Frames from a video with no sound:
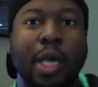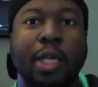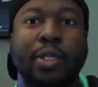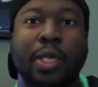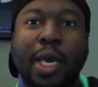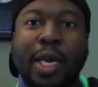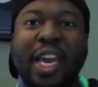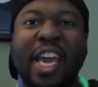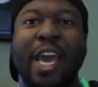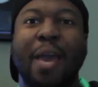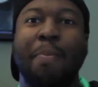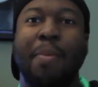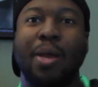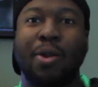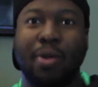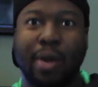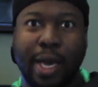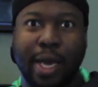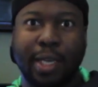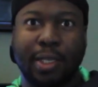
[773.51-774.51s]
So I came in
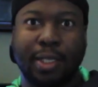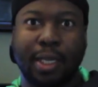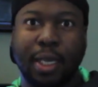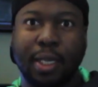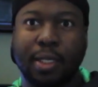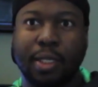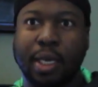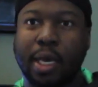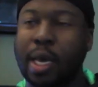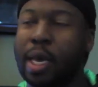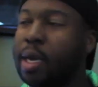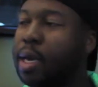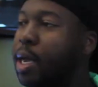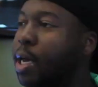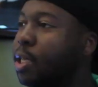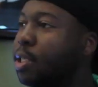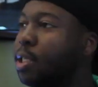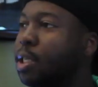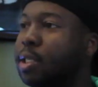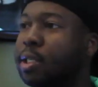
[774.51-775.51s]
on that season, and
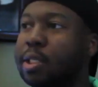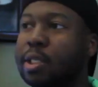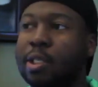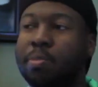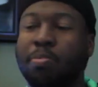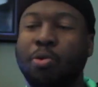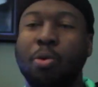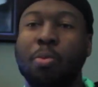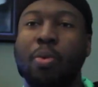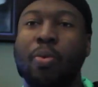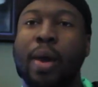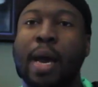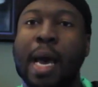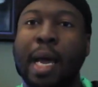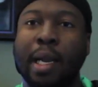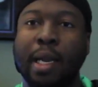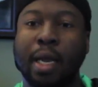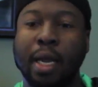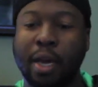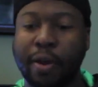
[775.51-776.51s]
that season just blew me away. I
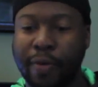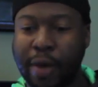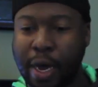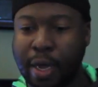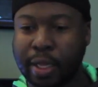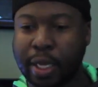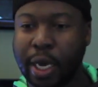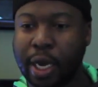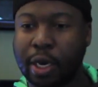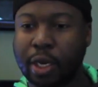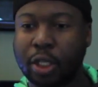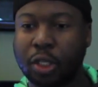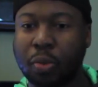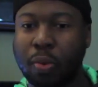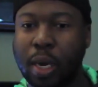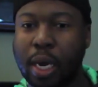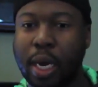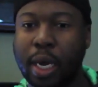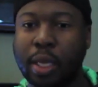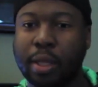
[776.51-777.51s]
love how they
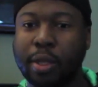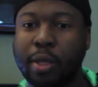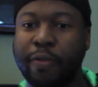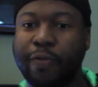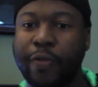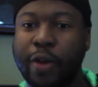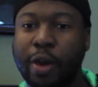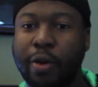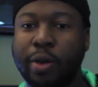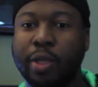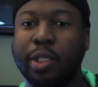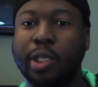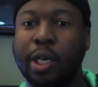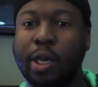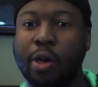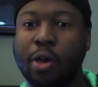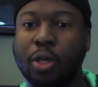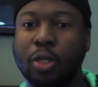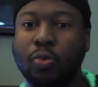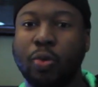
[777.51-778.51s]
intertwine the fairy
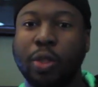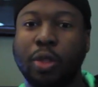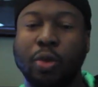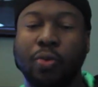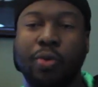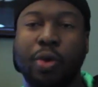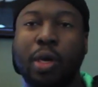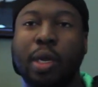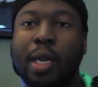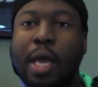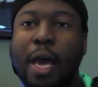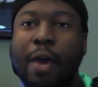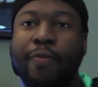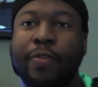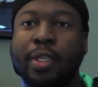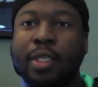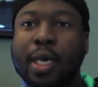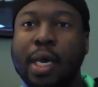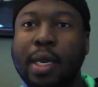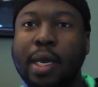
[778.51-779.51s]
tales with the real life.
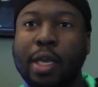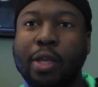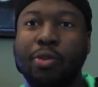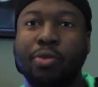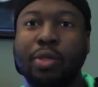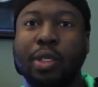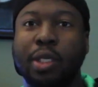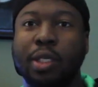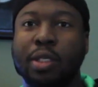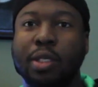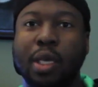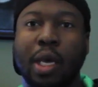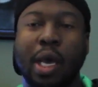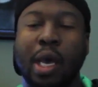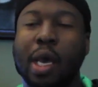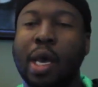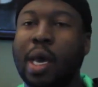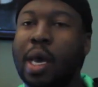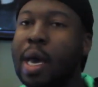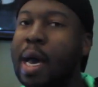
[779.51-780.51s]
It's kind of like
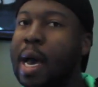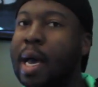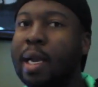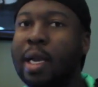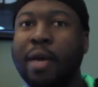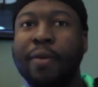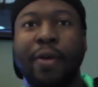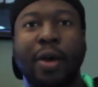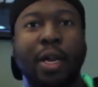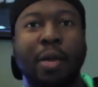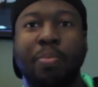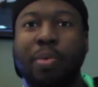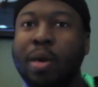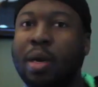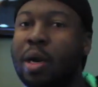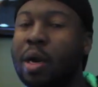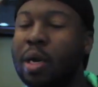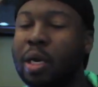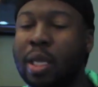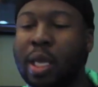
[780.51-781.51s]
I love how they put
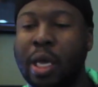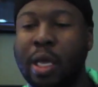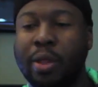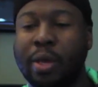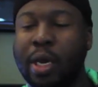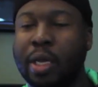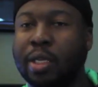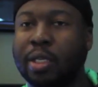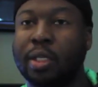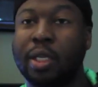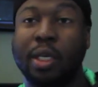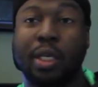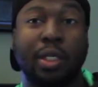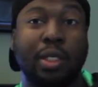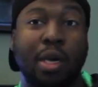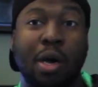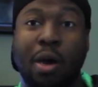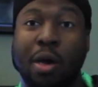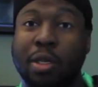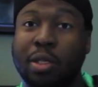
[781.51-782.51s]
it all together. I just think
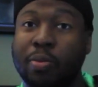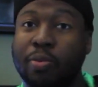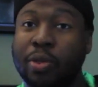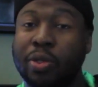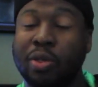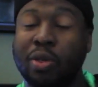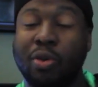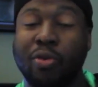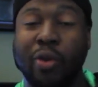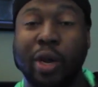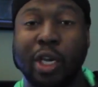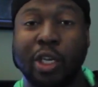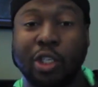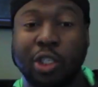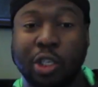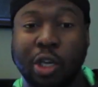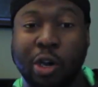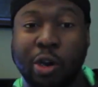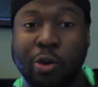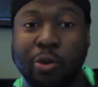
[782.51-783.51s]
it's awesome. It's a great
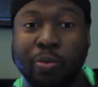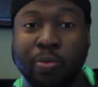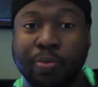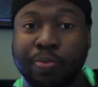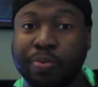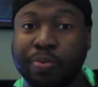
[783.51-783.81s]
show.